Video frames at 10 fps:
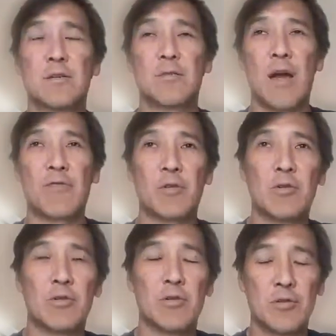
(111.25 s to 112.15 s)

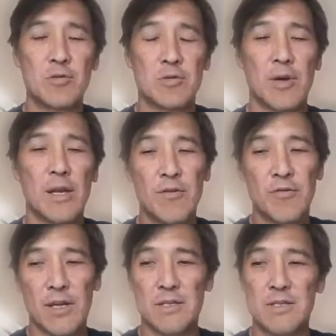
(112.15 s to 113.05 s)
graphical user
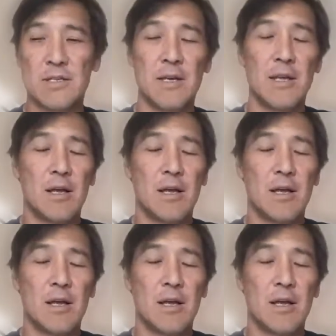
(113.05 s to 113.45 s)
interface